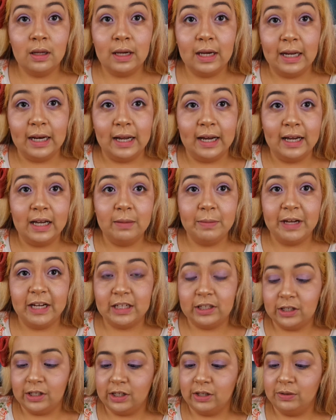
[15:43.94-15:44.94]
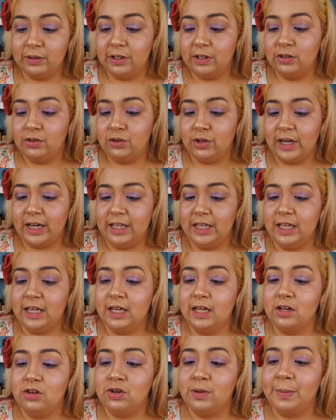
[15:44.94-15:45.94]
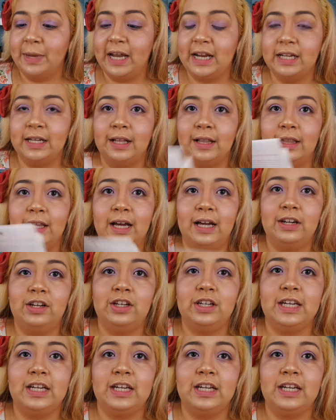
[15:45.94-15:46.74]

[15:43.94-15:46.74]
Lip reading: And I am actually going to try the Dramatic Lash